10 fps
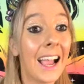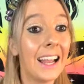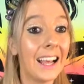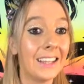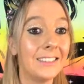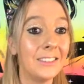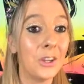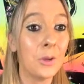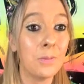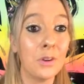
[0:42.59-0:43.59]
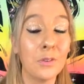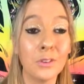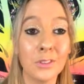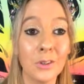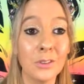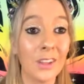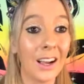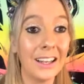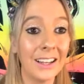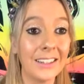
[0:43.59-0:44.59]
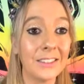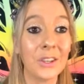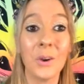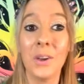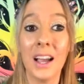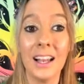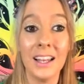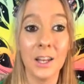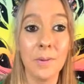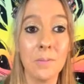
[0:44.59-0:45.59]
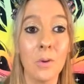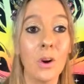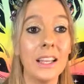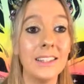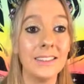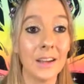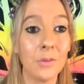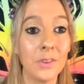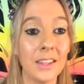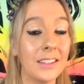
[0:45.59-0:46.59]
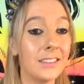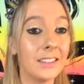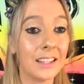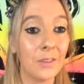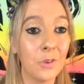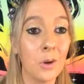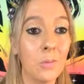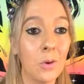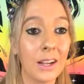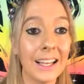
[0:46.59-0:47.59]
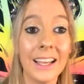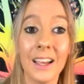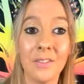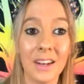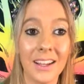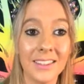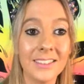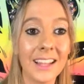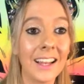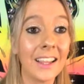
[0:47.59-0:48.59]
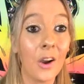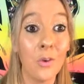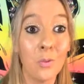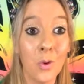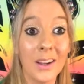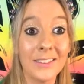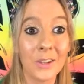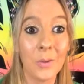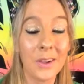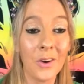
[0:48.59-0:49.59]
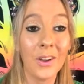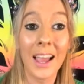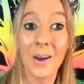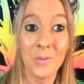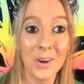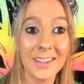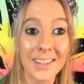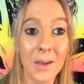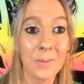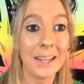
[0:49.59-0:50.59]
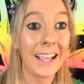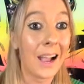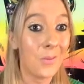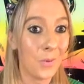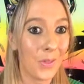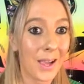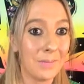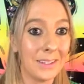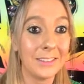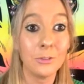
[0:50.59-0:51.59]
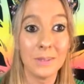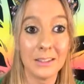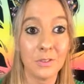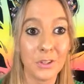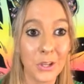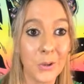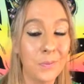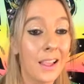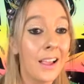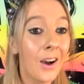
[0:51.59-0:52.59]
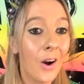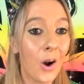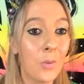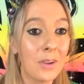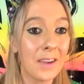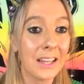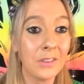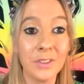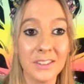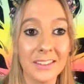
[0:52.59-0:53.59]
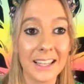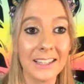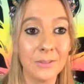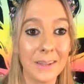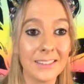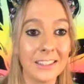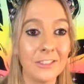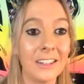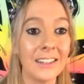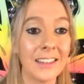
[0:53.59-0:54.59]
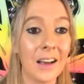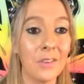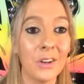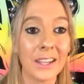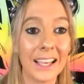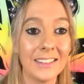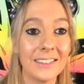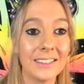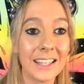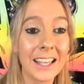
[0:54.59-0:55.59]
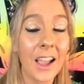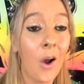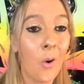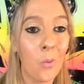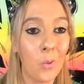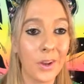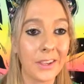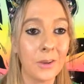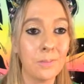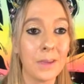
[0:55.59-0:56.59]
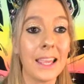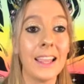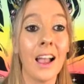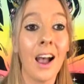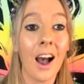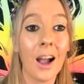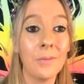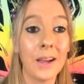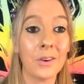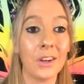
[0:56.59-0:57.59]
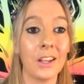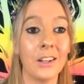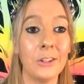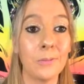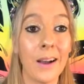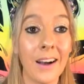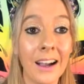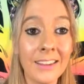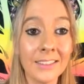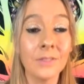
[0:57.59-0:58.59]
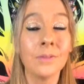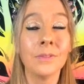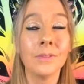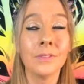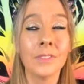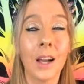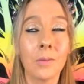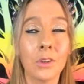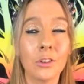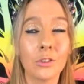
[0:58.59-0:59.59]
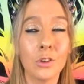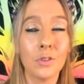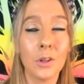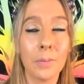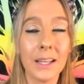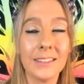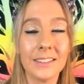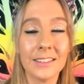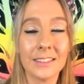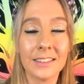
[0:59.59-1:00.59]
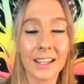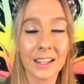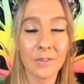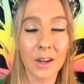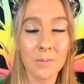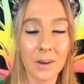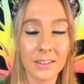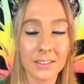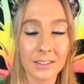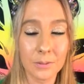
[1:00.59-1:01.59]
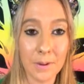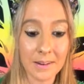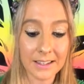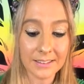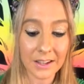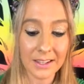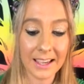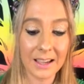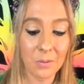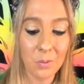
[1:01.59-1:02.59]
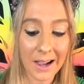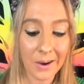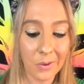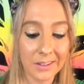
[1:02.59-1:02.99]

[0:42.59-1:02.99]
And as you know, beautiful souls, I like to go a little bit more in depth with this to give you a more clear of an understanding of what is going on and what is happening and what that message means for you. Are we ready for today's message? Let's have a look and see what it could be. I'm now going to close my eyes. I'm going to scroll through the pages. Thank you very much, Spirit. Okay, wow.